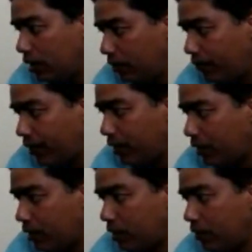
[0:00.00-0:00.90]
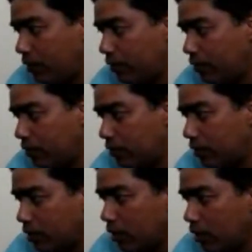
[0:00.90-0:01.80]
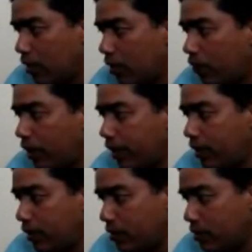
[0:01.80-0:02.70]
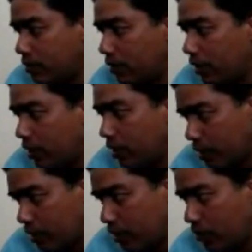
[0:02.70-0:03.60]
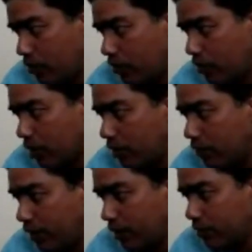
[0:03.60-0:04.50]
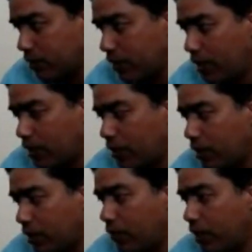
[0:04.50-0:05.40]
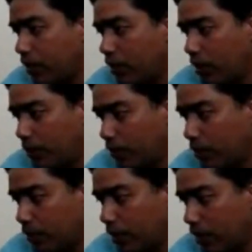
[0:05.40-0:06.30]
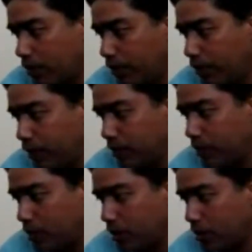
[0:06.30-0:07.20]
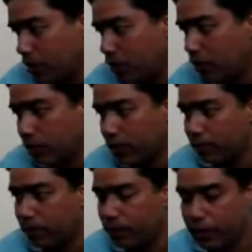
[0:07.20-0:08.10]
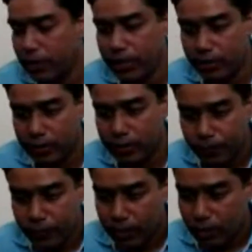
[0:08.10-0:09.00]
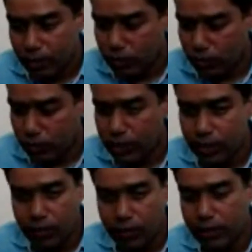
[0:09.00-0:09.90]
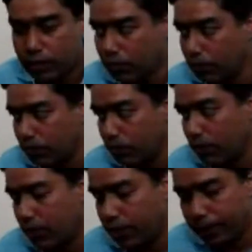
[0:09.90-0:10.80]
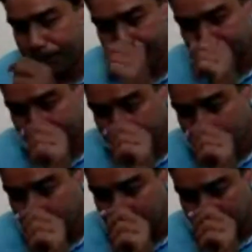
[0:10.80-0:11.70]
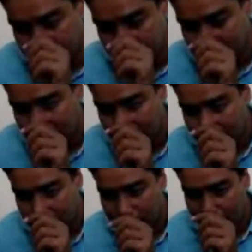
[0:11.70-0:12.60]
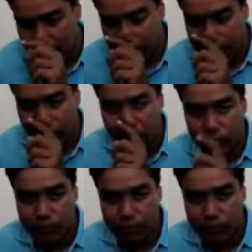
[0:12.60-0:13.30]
why it is convex, and why the lift-off curve is concave, right? So in order to explain this, I want to share this screen with you,